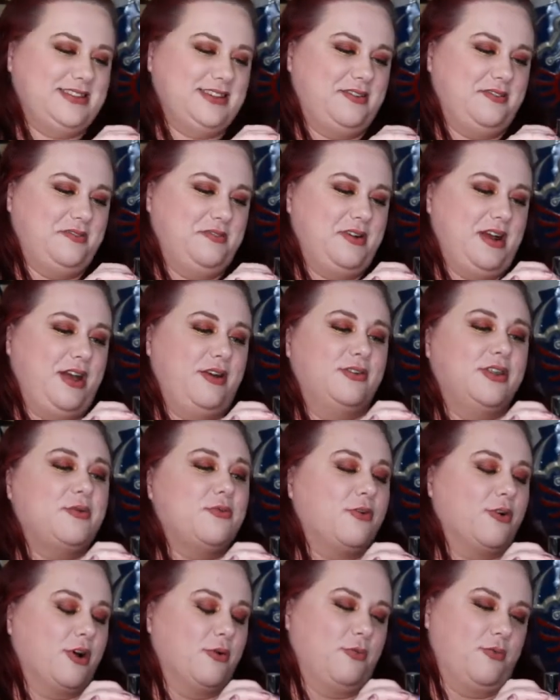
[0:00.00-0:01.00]
so I only
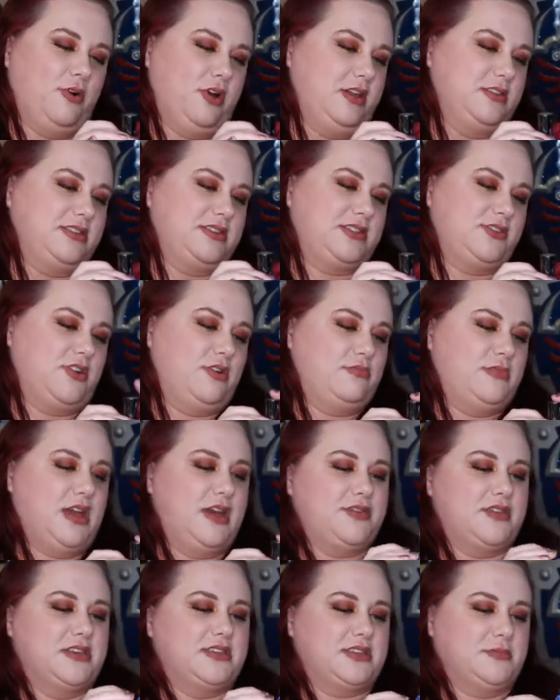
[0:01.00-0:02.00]
wore it once, so I'm
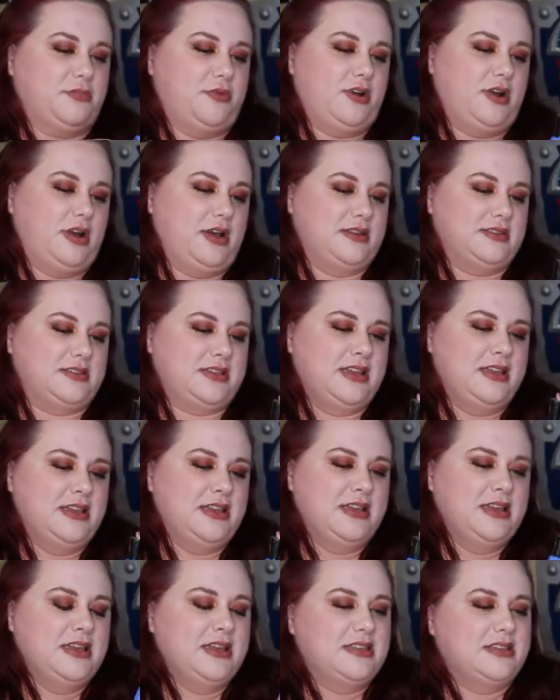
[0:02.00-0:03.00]
not that surprised.
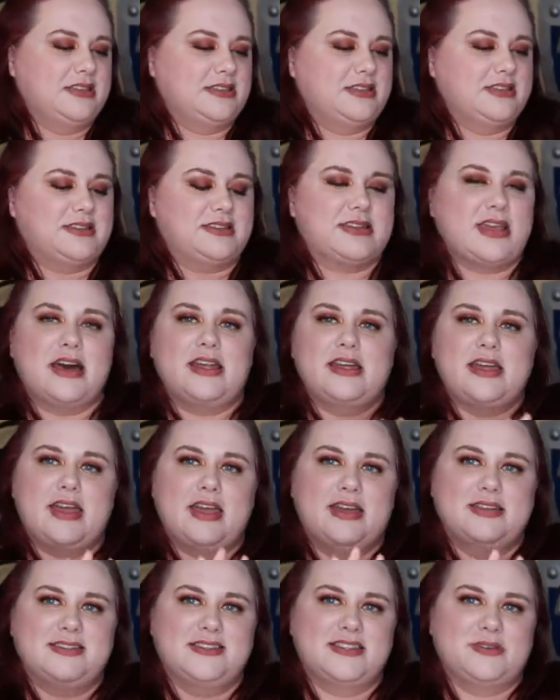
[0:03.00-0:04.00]
This is Sally
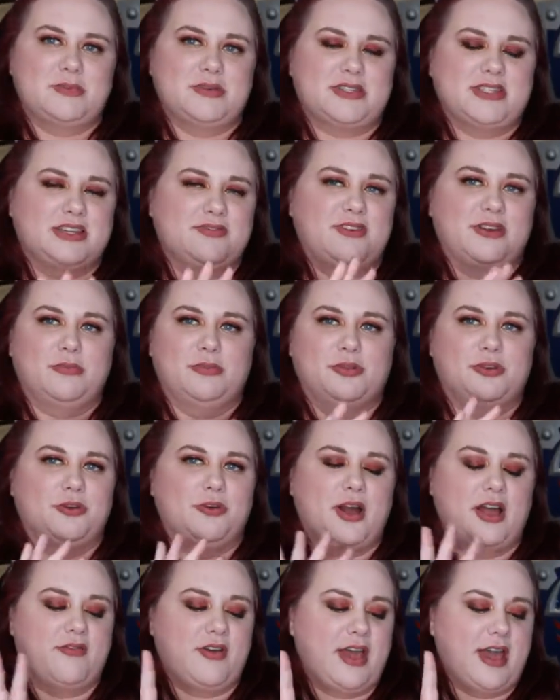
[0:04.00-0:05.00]
Hansen's Pacific
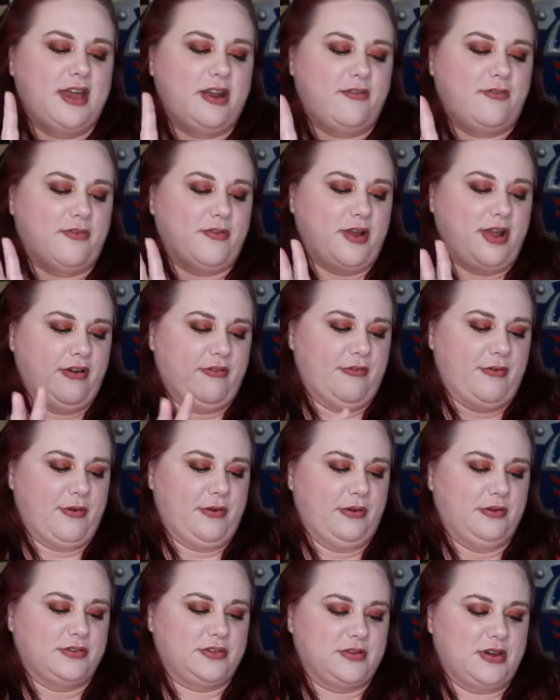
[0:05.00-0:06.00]
Blue. I've had it
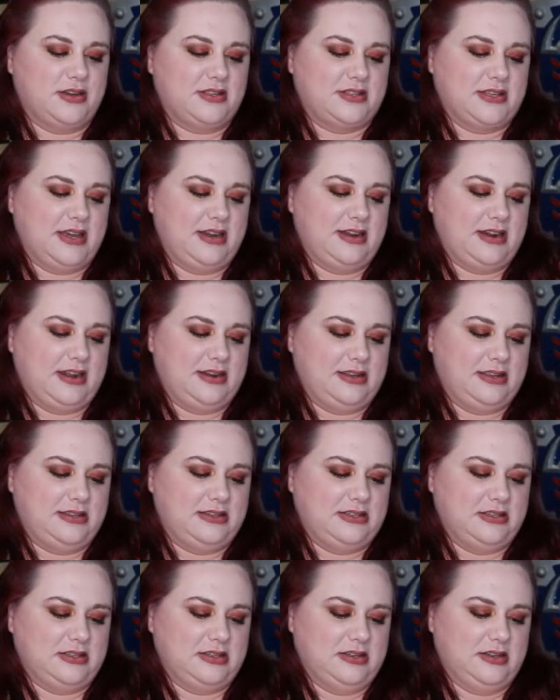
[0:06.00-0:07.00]
forever, so I decided I need
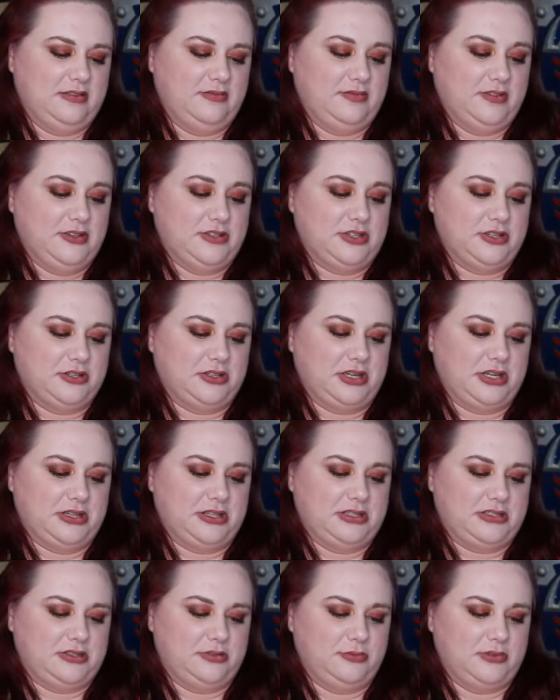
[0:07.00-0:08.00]
to eventually at
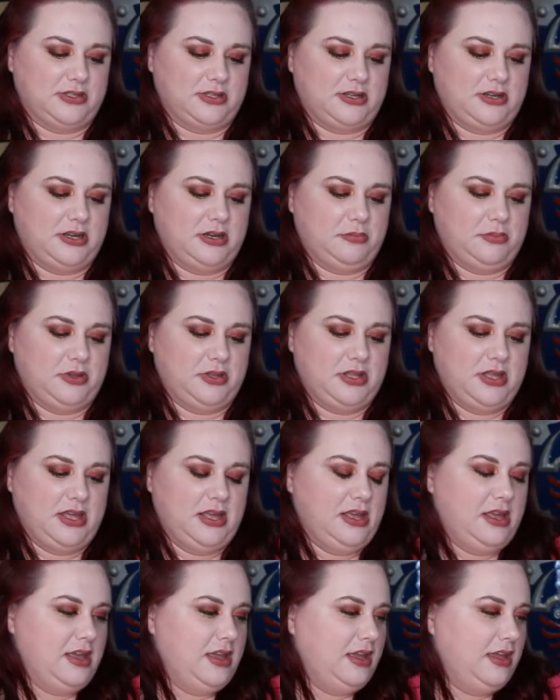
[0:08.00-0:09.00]
least use it up.
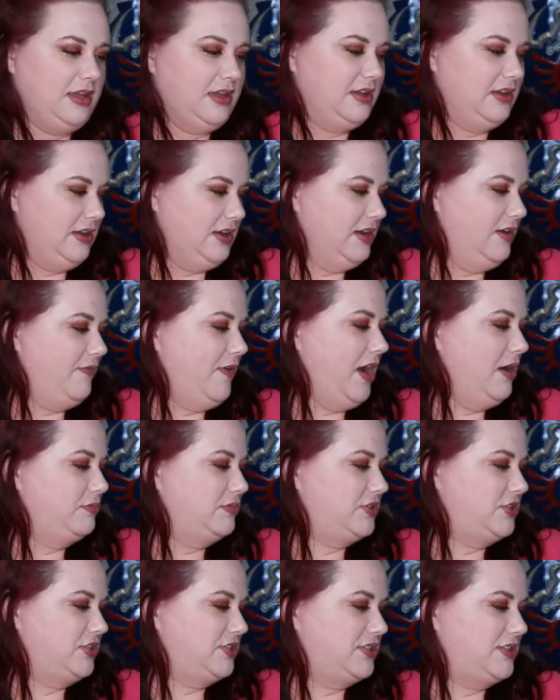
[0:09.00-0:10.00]
If I
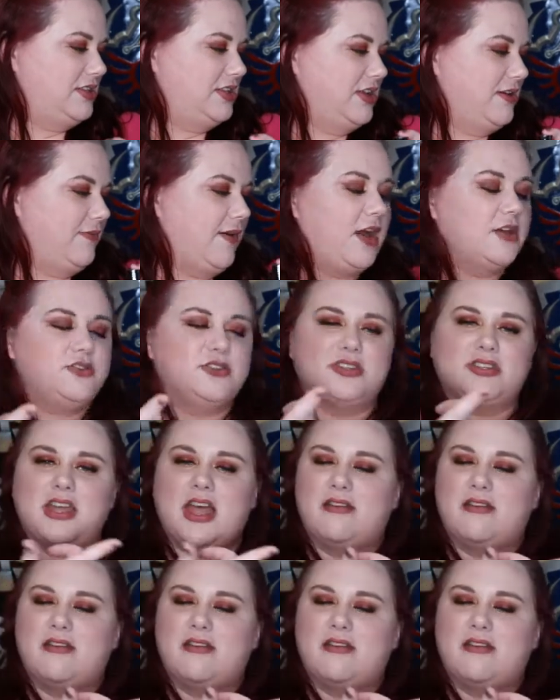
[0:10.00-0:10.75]
just if I just